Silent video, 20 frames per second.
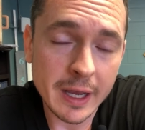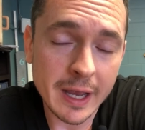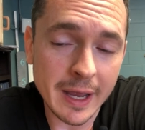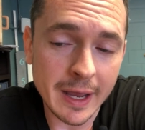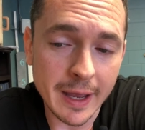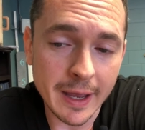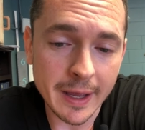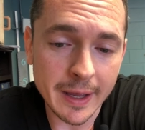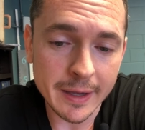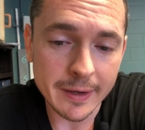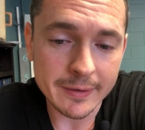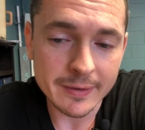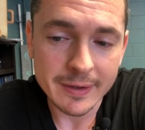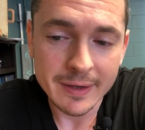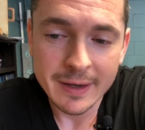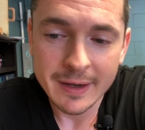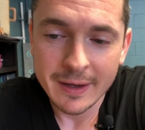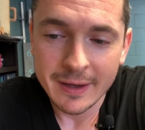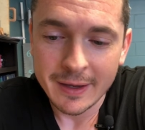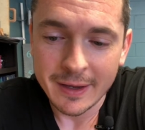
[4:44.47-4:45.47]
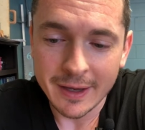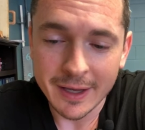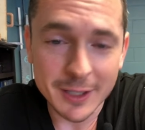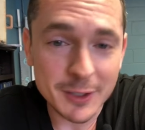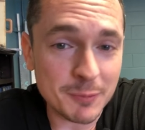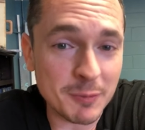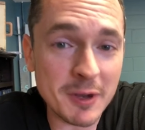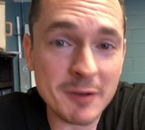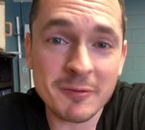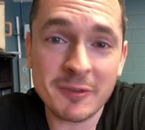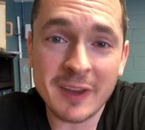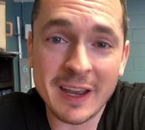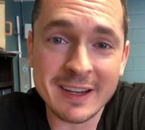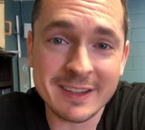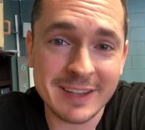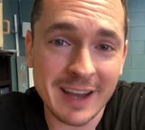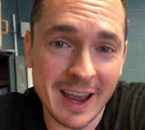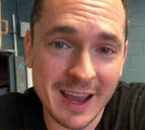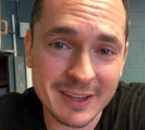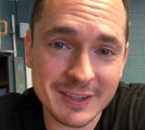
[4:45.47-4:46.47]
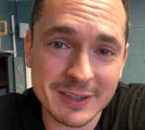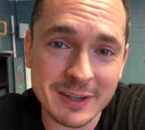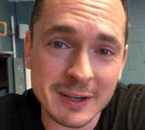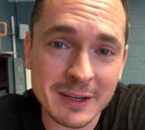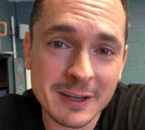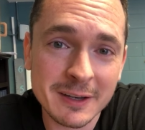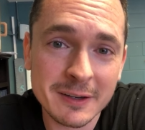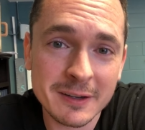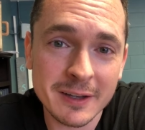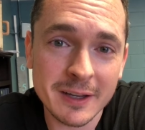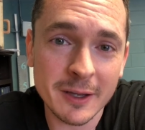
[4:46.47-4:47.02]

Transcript: and it's been fantastic.